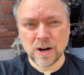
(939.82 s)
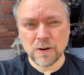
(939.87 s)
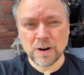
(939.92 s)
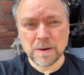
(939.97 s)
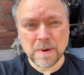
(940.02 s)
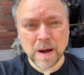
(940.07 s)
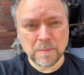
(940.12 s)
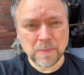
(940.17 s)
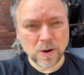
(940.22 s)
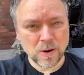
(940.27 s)

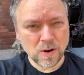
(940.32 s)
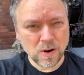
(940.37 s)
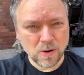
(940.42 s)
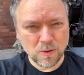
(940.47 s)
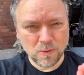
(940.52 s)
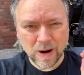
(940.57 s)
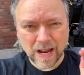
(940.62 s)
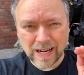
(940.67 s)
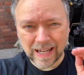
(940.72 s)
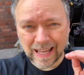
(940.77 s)
Remember,
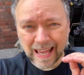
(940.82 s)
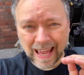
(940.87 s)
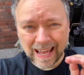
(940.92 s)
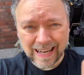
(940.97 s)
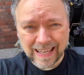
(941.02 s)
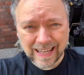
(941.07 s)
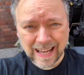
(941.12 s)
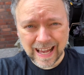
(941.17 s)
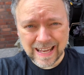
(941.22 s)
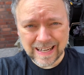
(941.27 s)
writing
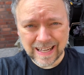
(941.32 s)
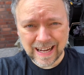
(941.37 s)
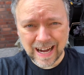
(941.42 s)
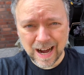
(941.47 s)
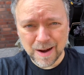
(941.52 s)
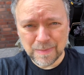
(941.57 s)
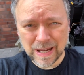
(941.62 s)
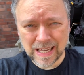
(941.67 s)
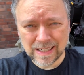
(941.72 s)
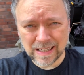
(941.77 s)
any kind of
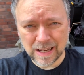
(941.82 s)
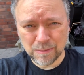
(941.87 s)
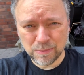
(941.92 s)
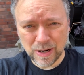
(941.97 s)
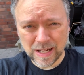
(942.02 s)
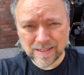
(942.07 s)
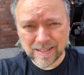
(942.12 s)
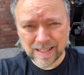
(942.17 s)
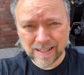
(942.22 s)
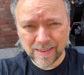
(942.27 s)
comment and
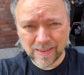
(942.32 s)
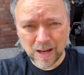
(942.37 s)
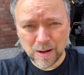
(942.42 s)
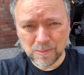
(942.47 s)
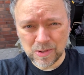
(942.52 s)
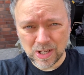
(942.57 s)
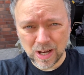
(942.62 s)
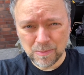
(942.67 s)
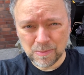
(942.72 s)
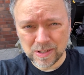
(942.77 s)
pressing
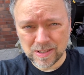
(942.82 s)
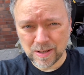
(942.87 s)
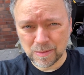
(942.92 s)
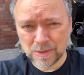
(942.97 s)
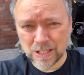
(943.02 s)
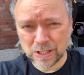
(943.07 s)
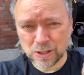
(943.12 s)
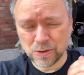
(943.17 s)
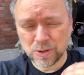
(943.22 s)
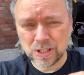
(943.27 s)
thumbs up is
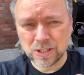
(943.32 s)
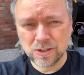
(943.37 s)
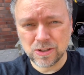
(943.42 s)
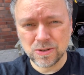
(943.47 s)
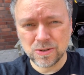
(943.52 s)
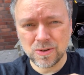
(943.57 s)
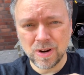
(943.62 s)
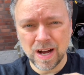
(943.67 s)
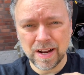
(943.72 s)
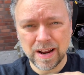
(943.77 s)
something you can
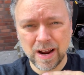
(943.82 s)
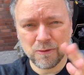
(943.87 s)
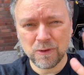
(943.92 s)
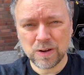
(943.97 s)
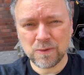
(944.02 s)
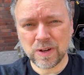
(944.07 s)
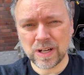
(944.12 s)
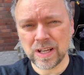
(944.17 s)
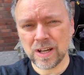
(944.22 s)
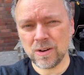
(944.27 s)
do on
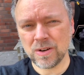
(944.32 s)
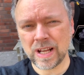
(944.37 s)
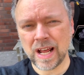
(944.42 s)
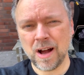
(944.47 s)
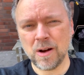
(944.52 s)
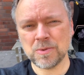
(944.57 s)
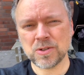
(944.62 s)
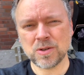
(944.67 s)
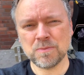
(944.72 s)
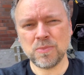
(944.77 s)
every video to
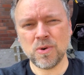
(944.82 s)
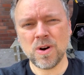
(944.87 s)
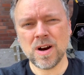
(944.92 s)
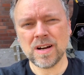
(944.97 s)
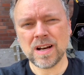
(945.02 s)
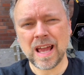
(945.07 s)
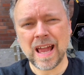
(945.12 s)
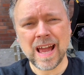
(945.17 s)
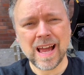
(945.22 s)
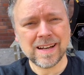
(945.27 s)
help
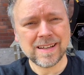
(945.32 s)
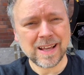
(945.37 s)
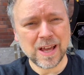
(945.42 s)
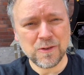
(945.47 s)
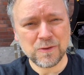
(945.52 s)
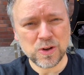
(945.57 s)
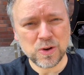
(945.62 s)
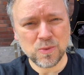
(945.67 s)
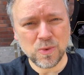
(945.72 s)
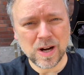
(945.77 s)
support. And
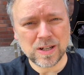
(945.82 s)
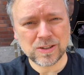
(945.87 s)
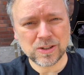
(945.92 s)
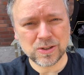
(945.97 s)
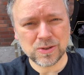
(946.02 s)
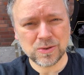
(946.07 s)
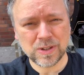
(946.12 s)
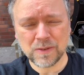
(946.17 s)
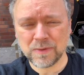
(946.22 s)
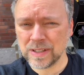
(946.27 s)
if you want
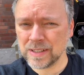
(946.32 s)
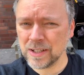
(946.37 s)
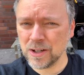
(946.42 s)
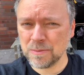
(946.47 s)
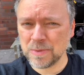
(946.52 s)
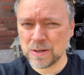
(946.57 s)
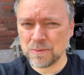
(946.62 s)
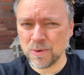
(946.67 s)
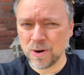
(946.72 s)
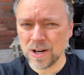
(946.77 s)
to give a little
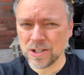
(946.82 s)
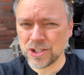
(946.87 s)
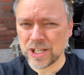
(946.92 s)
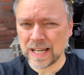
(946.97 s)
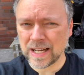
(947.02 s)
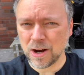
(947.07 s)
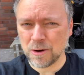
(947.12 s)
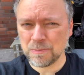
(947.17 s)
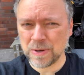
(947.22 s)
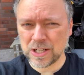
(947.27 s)
bit more,
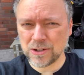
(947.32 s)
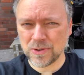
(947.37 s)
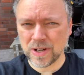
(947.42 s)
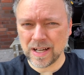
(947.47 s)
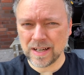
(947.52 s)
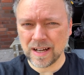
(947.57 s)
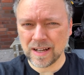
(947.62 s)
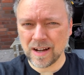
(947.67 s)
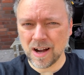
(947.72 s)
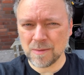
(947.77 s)
check out
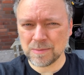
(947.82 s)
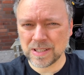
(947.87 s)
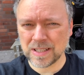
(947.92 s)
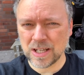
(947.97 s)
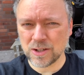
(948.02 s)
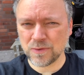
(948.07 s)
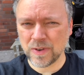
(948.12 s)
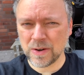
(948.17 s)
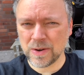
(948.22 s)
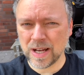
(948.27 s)
patreon.com
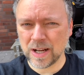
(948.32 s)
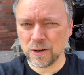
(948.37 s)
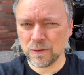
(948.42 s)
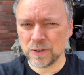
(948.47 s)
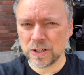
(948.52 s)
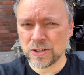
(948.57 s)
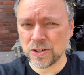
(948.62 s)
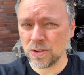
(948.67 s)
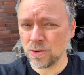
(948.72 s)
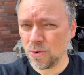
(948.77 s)
slash very
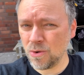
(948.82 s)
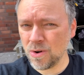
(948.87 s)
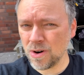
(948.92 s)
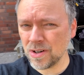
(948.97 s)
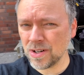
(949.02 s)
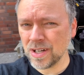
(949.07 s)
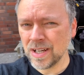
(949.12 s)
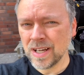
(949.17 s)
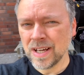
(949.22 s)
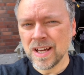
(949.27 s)
unofficial
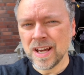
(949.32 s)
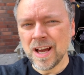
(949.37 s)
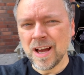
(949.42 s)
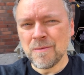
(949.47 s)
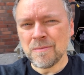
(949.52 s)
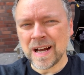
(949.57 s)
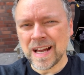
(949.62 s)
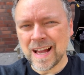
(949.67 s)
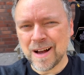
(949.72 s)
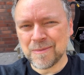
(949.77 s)
or
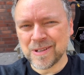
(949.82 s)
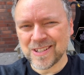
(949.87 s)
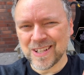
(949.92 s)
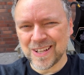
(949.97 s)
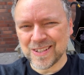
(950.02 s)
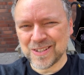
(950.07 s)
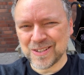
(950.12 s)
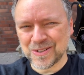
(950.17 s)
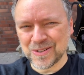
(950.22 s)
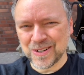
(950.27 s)
my
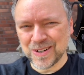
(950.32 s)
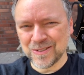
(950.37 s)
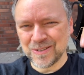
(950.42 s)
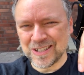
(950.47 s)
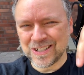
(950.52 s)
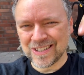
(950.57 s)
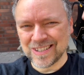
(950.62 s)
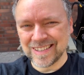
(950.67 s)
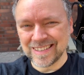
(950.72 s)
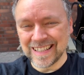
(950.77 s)
Amazon store,
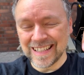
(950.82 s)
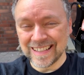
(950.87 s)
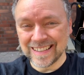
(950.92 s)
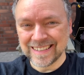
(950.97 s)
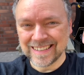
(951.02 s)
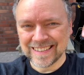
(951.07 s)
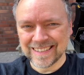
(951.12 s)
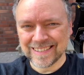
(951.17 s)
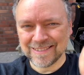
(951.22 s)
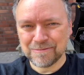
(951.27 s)
which is
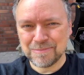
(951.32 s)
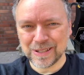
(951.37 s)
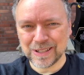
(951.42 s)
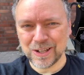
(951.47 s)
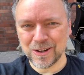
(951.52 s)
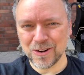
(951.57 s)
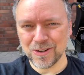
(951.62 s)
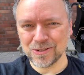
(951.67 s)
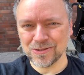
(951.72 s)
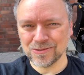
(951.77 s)
linked below.